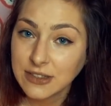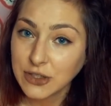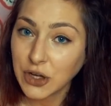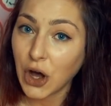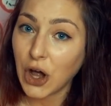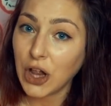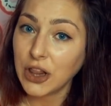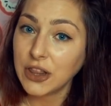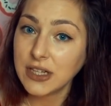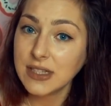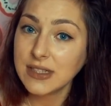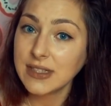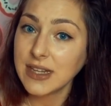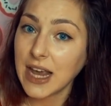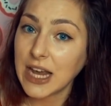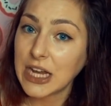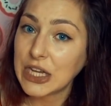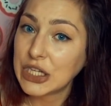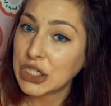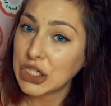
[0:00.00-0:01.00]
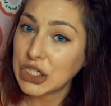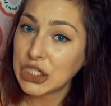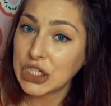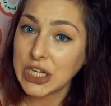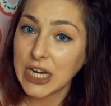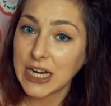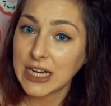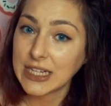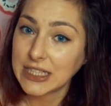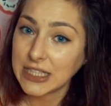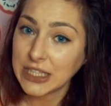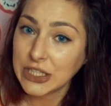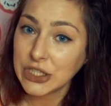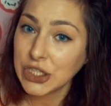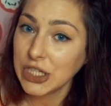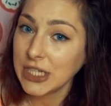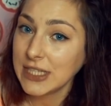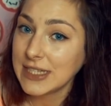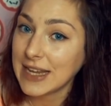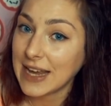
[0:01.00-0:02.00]
call this a Gigi Hadid
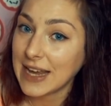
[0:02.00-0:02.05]
cheat